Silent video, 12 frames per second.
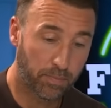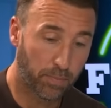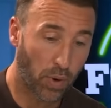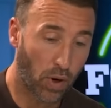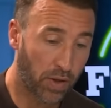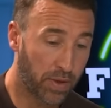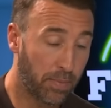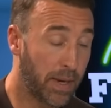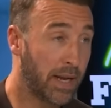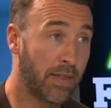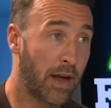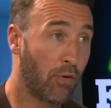but at the
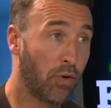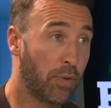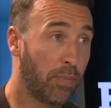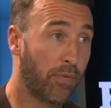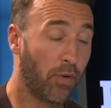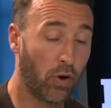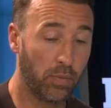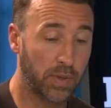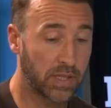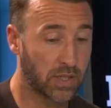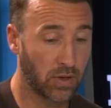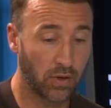minute they're
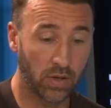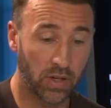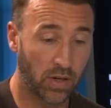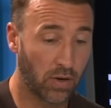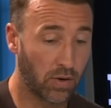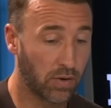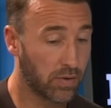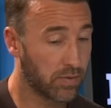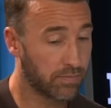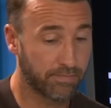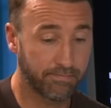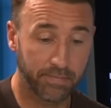underperforming. So, you know,
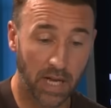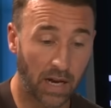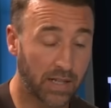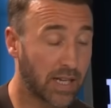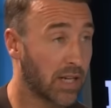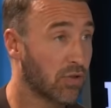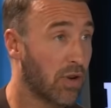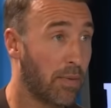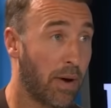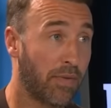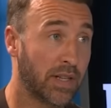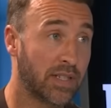Galatasaray
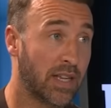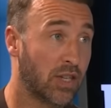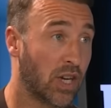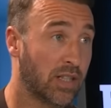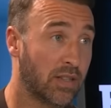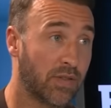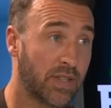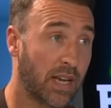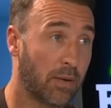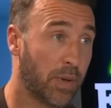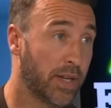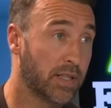might fancy their chance of
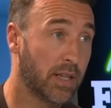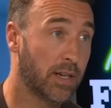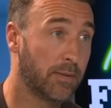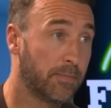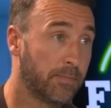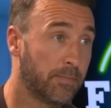second place there.